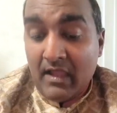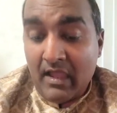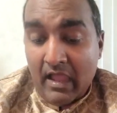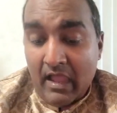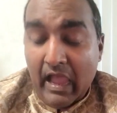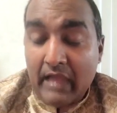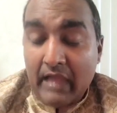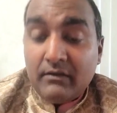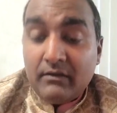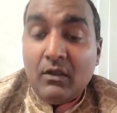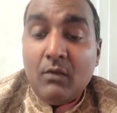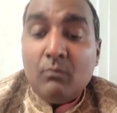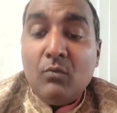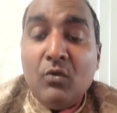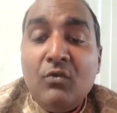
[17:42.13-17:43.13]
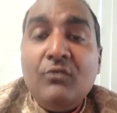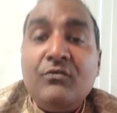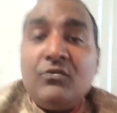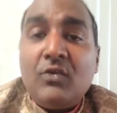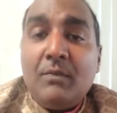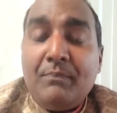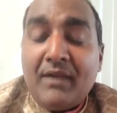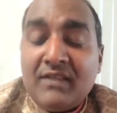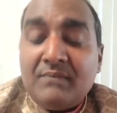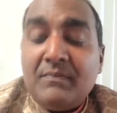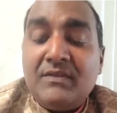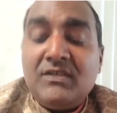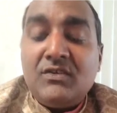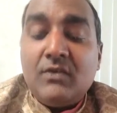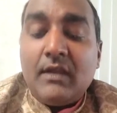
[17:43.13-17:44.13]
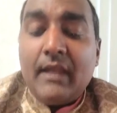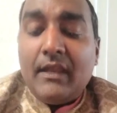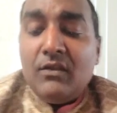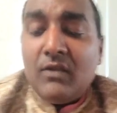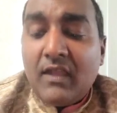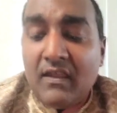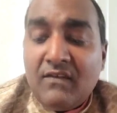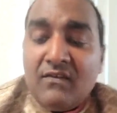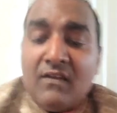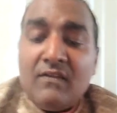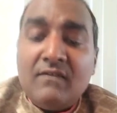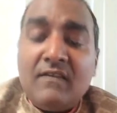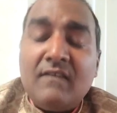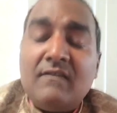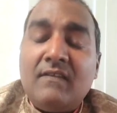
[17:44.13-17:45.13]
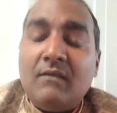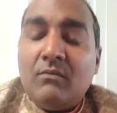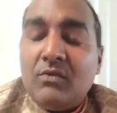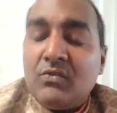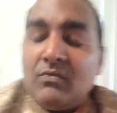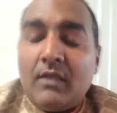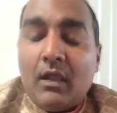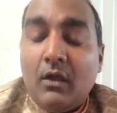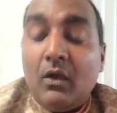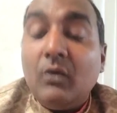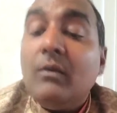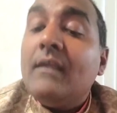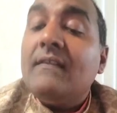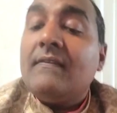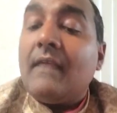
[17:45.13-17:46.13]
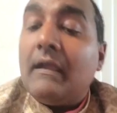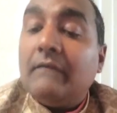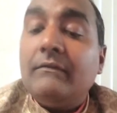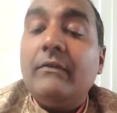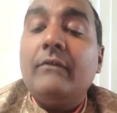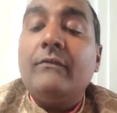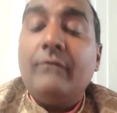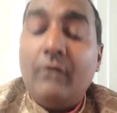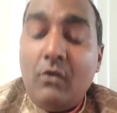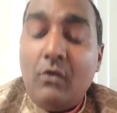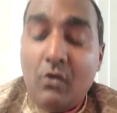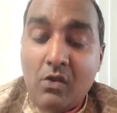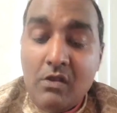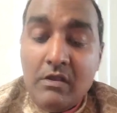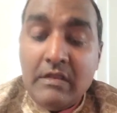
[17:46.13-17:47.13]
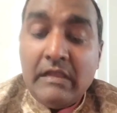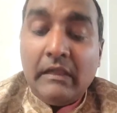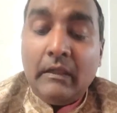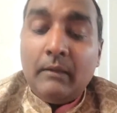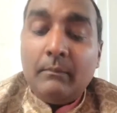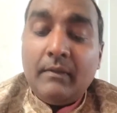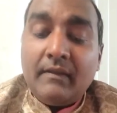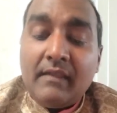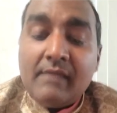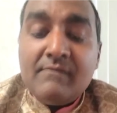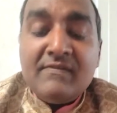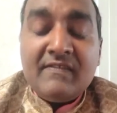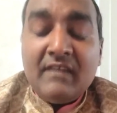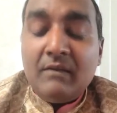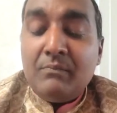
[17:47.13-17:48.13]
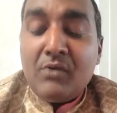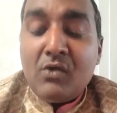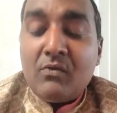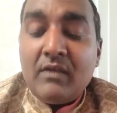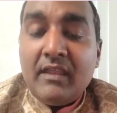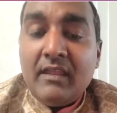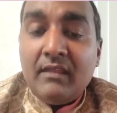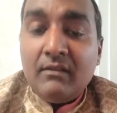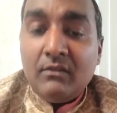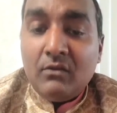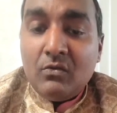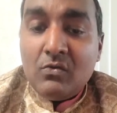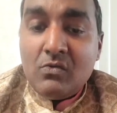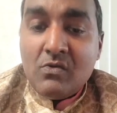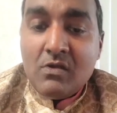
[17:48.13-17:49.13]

and move through the Presbyterian education system, which we are always thankful for, but I'm still proudly Hindu,